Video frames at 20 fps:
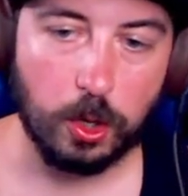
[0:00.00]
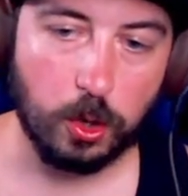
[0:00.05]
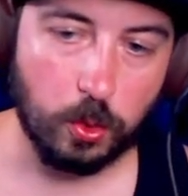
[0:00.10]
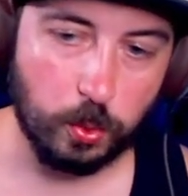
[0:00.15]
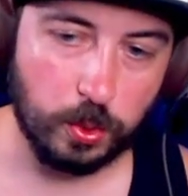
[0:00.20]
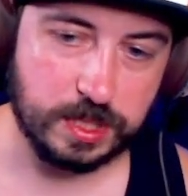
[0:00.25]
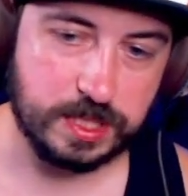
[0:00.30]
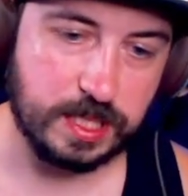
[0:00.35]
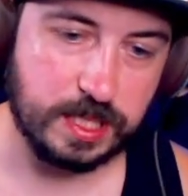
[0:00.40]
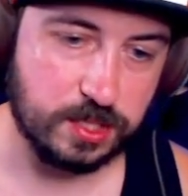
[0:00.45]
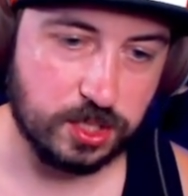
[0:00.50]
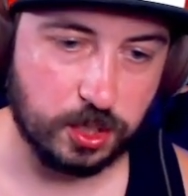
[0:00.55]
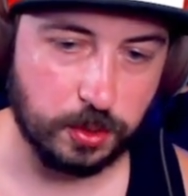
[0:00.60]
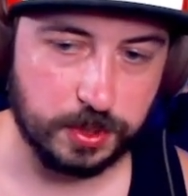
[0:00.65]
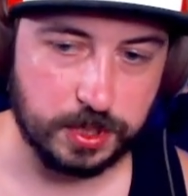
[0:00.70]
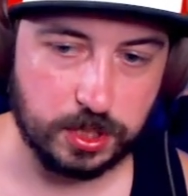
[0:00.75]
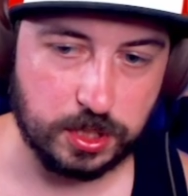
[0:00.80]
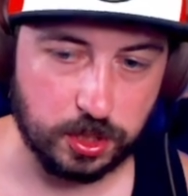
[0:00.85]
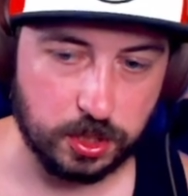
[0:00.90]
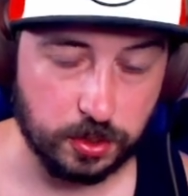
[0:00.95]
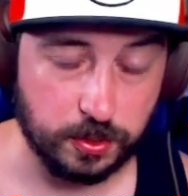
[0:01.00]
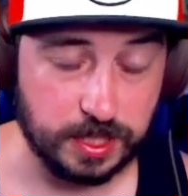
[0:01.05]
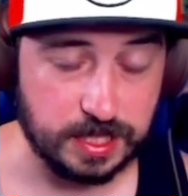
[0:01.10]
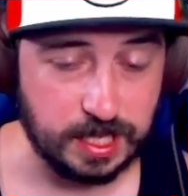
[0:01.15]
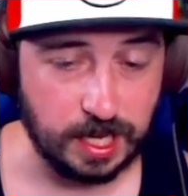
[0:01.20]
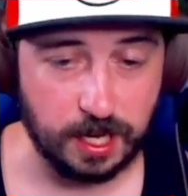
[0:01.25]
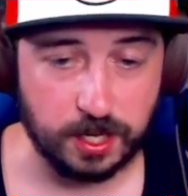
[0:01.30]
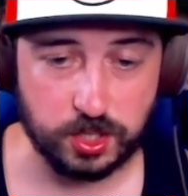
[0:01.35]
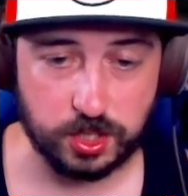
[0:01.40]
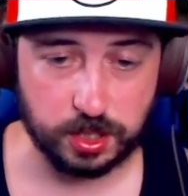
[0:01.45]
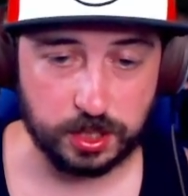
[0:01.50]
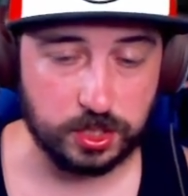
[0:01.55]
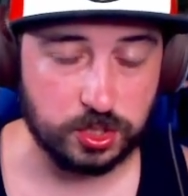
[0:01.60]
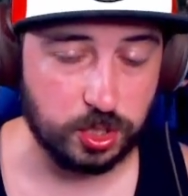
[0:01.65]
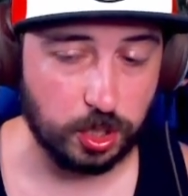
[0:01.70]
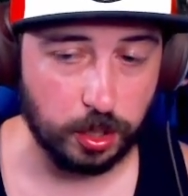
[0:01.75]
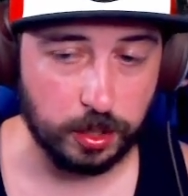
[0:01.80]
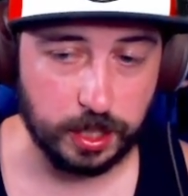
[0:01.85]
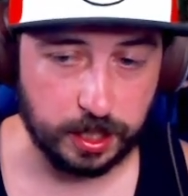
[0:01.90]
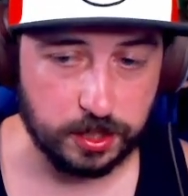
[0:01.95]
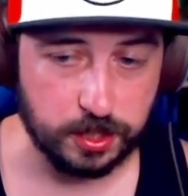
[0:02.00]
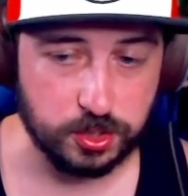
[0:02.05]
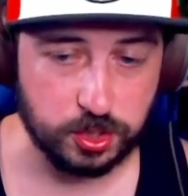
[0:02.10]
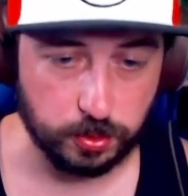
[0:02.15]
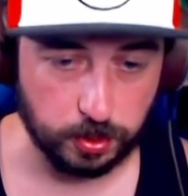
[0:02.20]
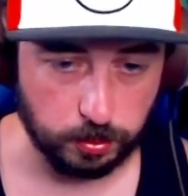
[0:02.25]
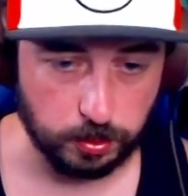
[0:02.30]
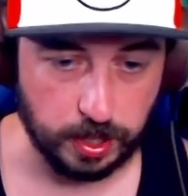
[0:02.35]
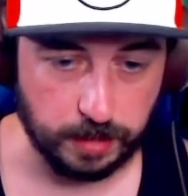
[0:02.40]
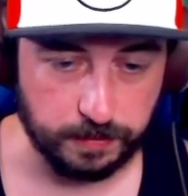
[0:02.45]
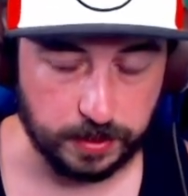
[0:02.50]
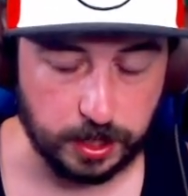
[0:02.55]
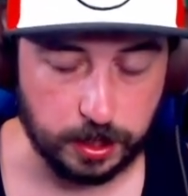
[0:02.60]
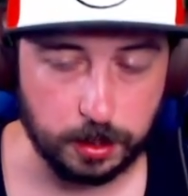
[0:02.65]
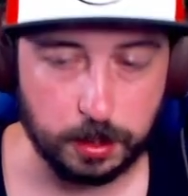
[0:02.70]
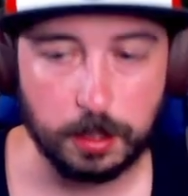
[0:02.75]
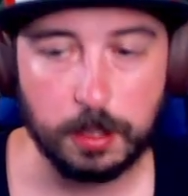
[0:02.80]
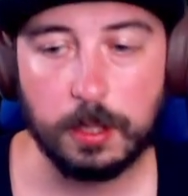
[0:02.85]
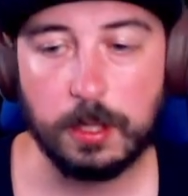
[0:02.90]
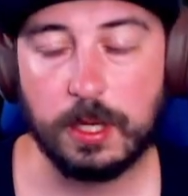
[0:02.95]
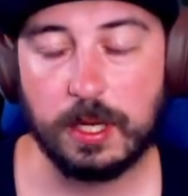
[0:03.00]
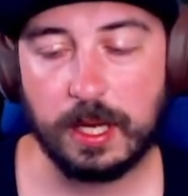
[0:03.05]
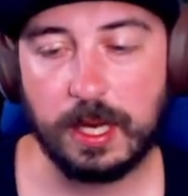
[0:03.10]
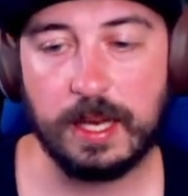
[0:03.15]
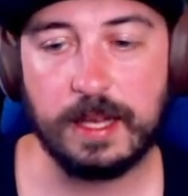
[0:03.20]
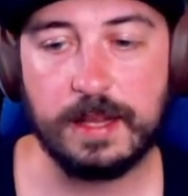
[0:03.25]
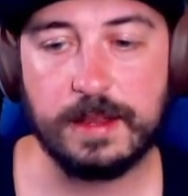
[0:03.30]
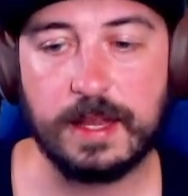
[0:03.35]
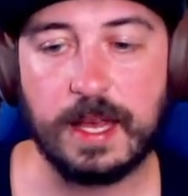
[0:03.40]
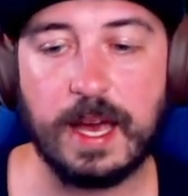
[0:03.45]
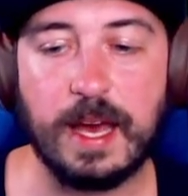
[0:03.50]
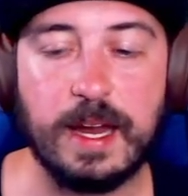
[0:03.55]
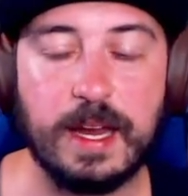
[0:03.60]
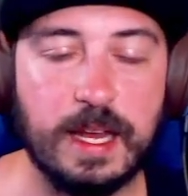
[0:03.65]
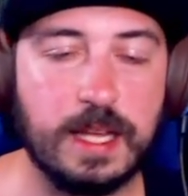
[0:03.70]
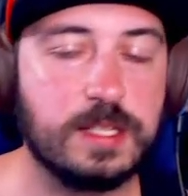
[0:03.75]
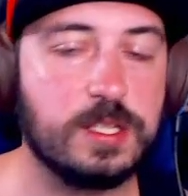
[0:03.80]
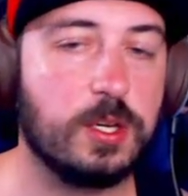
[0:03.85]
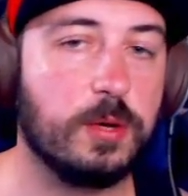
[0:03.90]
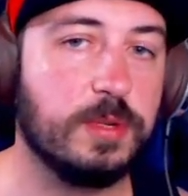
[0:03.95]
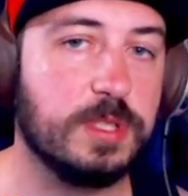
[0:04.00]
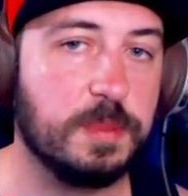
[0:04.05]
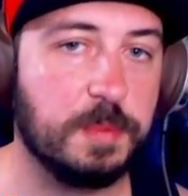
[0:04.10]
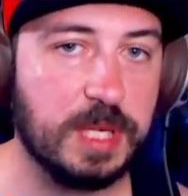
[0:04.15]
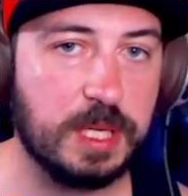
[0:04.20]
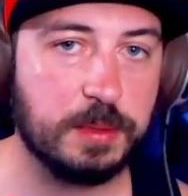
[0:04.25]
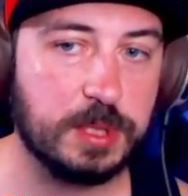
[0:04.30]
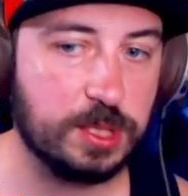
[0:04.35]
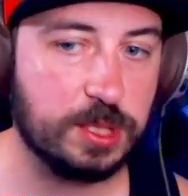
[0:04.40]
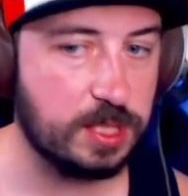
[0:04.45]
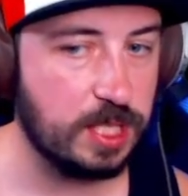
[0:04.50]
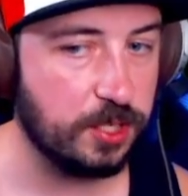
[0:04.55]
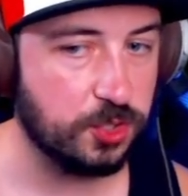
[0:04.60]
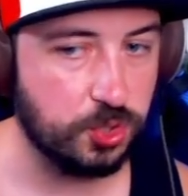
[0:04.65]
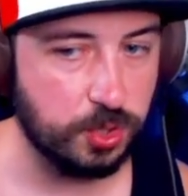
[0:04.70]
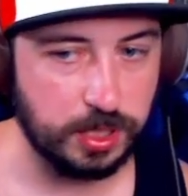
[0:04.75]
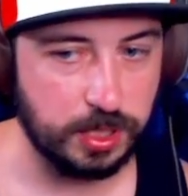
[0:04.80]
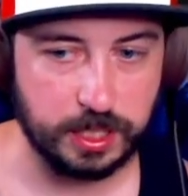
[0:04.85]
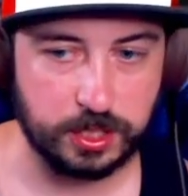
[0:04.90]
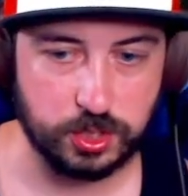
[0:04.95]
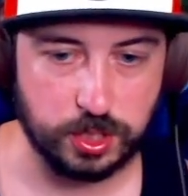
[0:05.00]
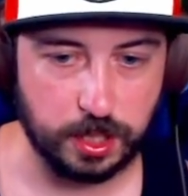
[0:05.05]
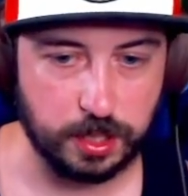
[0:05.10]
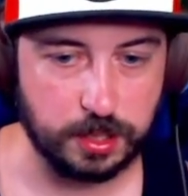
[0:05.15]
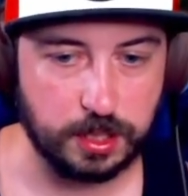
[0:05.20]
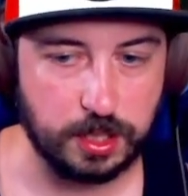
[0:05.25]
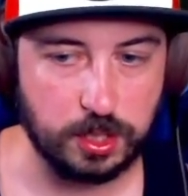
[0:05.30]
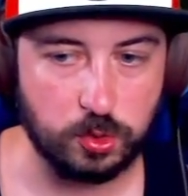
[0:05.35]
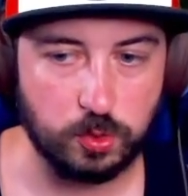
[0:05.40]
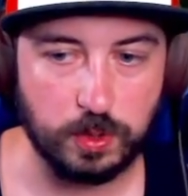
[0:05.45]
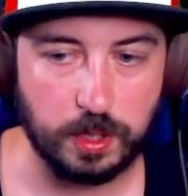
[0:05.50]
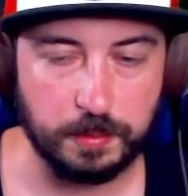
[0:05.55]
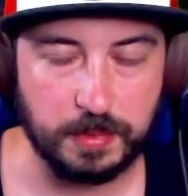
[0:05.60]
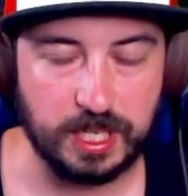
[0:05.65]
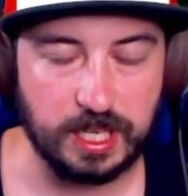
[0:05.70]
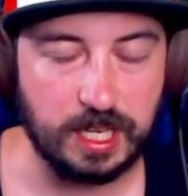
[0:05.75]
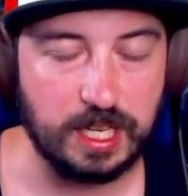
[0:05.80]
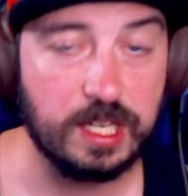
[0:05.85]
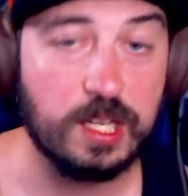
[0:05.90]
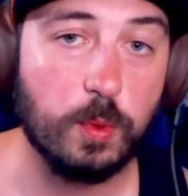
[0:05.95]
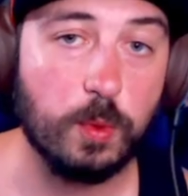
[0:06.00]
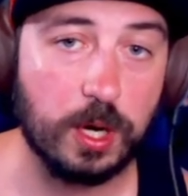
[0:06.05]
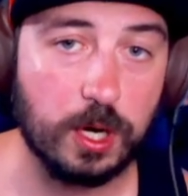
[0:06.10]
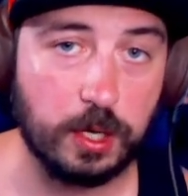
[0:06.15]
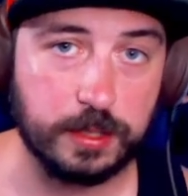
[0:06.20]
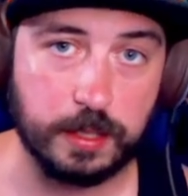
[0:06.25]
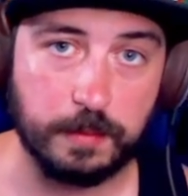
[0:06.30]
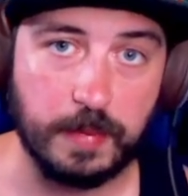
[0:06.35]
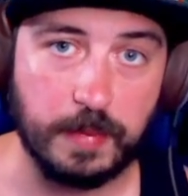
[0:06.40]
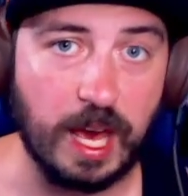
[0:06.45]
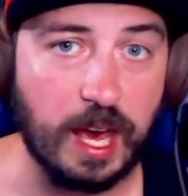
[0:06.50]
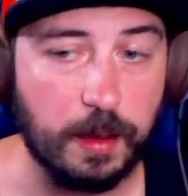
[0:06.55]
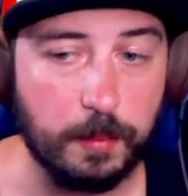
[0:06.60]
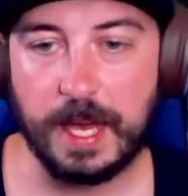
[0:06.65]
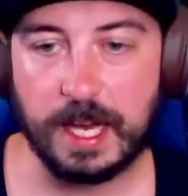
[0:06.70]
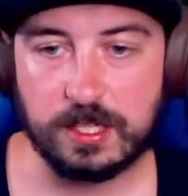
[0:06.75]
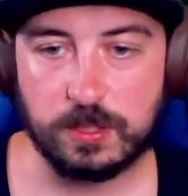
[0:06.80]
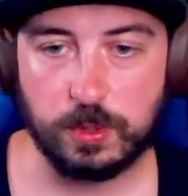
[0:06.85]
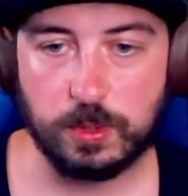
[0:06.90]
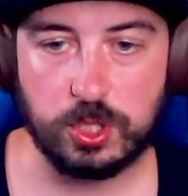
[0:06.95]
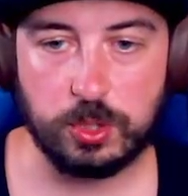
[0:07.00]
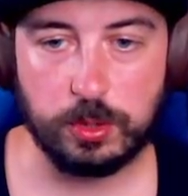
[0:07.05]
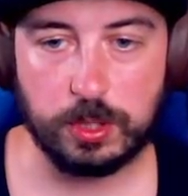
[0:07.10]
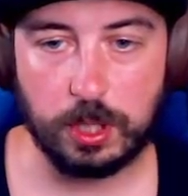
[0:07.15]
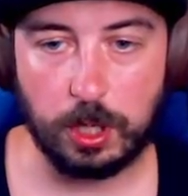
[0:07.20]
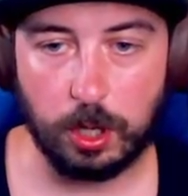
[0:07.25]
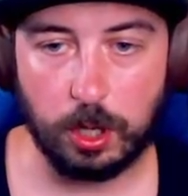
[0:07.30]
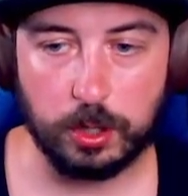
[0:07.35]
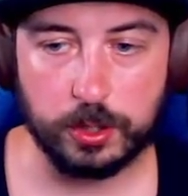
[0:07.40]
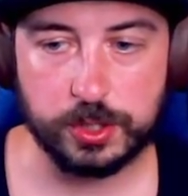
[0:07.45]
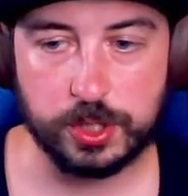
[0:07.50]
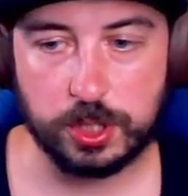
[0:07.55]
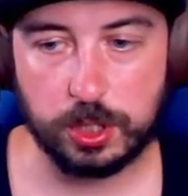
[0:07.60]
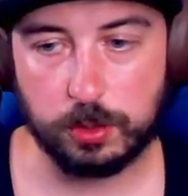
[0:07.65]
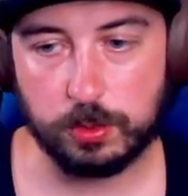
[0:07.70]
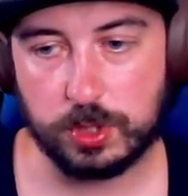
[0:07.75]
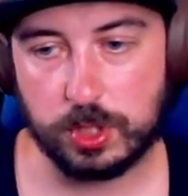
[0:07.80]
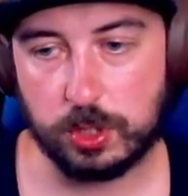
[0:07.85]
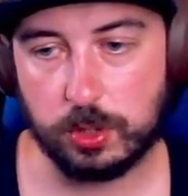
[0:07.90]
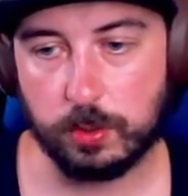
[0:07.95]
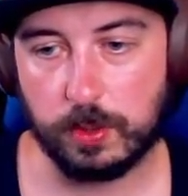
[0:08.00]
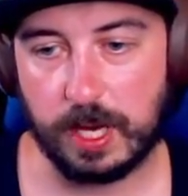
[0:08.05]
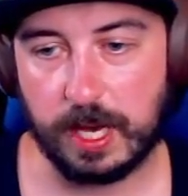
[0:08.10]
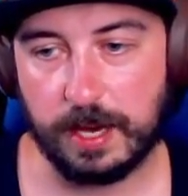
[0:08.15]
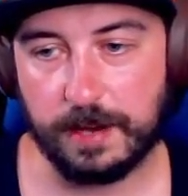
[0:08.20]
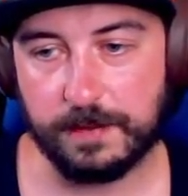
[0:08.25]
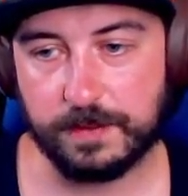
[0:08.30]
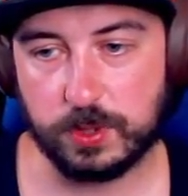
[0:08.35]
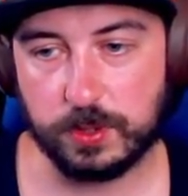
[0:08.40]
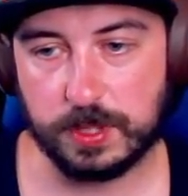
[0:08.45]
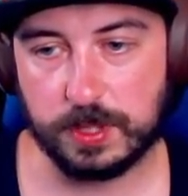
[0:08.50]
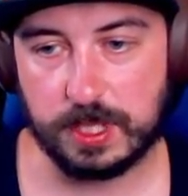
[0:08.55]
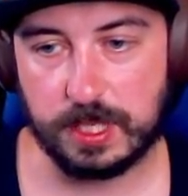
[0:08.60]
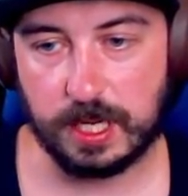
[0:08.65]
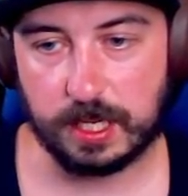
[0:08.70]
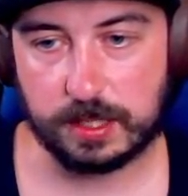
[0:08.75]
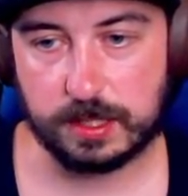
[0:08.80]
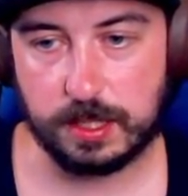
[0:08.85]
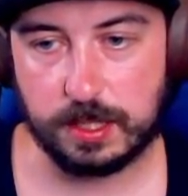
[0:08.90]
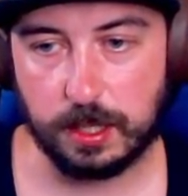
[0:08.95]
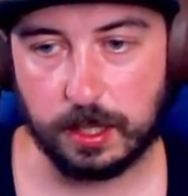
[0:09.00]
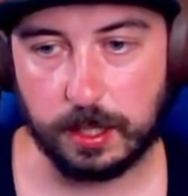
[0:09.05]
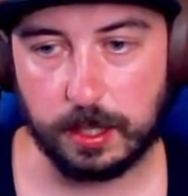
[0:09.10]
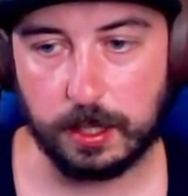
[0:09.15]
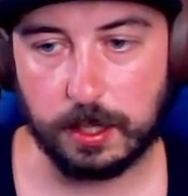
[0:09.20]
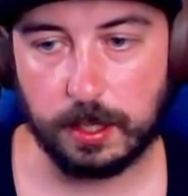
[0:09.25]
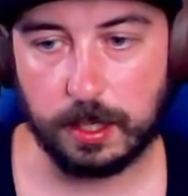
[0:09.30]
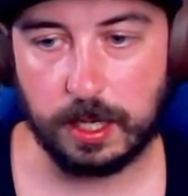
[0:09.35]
What that's going to do is actually turn it into a revenant, in that it's going to be able to detect your electronic equipment anywhere on the map. That's what you could also do after the next hunt.